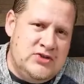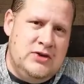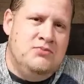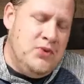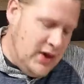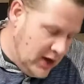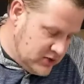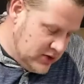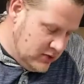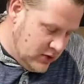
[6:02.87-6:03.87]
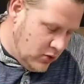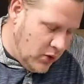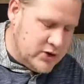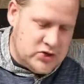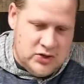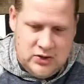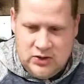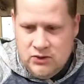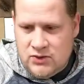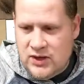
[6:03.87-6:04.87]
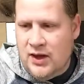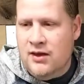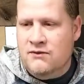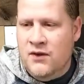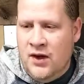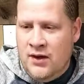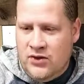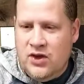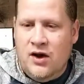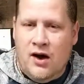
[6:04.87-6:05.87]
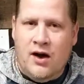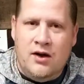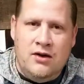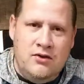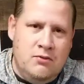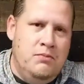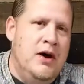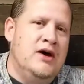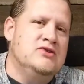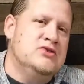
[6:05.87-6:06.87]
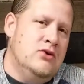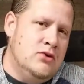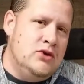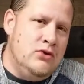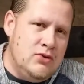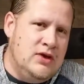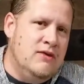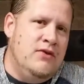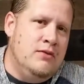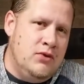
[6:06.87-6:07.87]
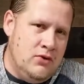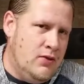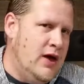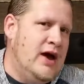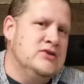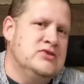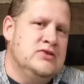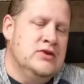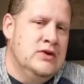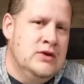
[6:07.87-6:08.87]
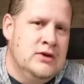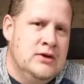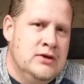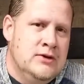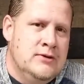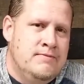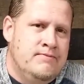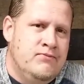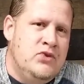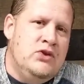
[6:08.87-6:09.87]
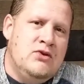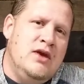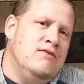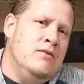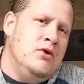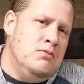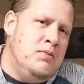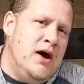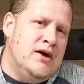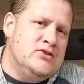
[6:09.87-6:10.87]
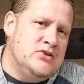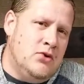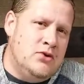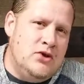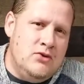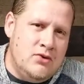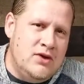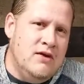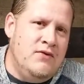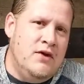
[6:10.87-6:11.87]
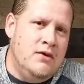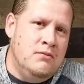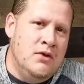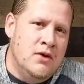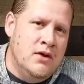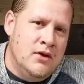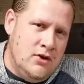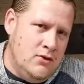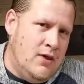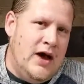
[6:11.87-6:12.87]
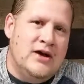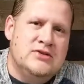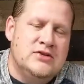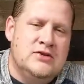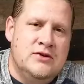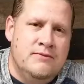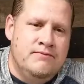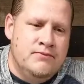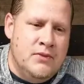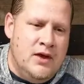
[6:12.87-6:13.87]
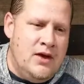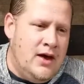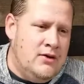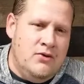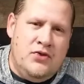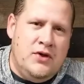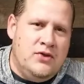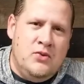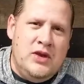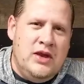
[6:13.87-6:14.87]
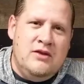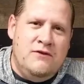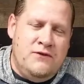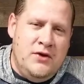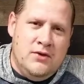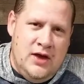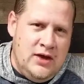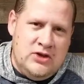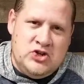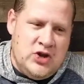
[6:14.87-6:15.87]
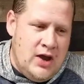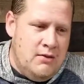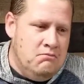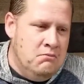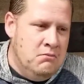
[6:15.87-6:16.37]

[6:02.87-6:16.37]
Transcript: simply asking the question, do you give God your best, or do you give him your last? Do you give him your best, or do you give him your last? I don't think that we need to feel any shame.